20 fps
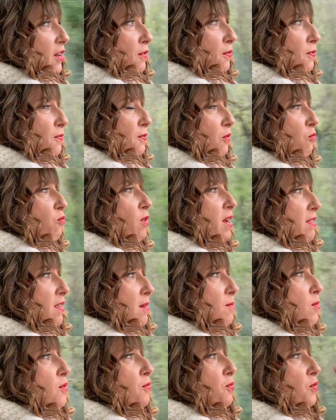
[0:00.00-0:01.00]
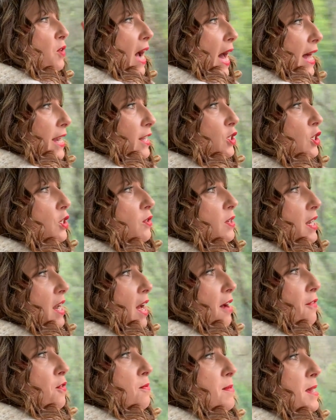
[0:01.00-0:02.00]
of rhythm of gratitude and
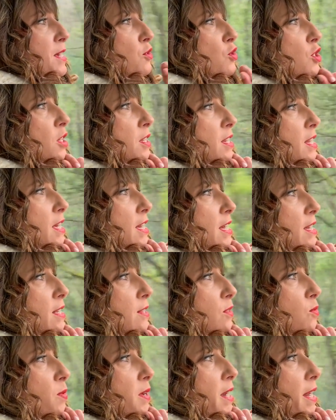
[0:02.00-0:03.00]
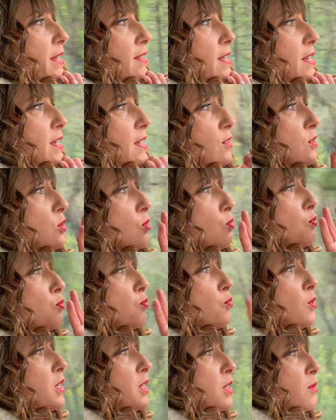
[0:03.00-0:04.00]
affirmation is what I think is
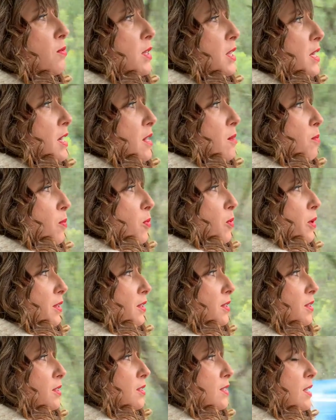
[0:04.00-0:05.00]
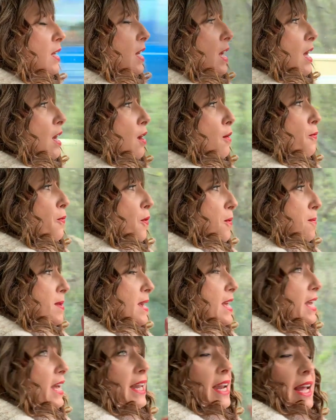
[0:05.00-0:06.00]
really, really important for
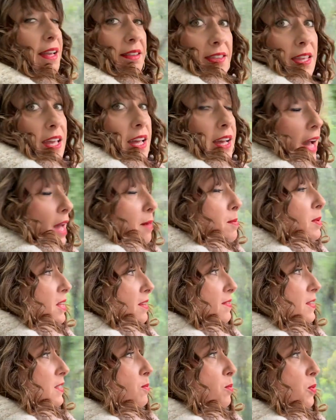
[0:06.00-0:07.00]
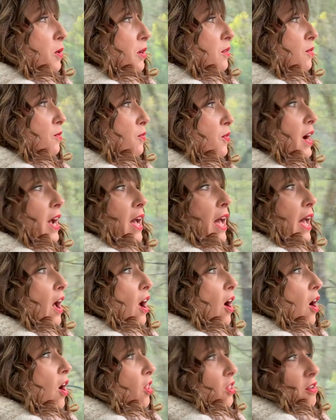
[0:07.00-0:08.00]
me. And I believe it's important for
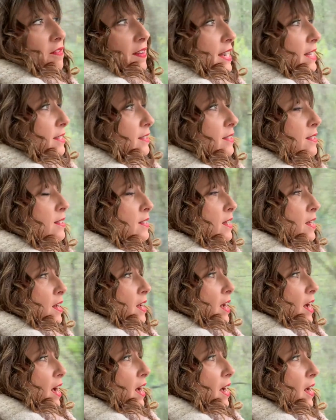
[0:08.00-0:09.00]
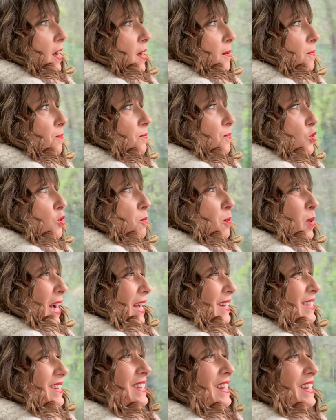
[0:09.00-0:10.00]
all of us to
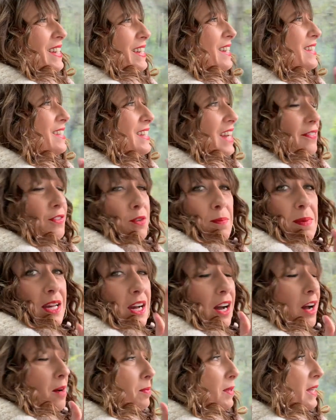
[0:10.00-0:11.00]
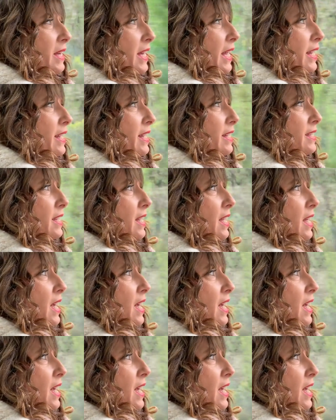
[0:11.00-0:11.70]
practice. And it doesn't have to be complicated.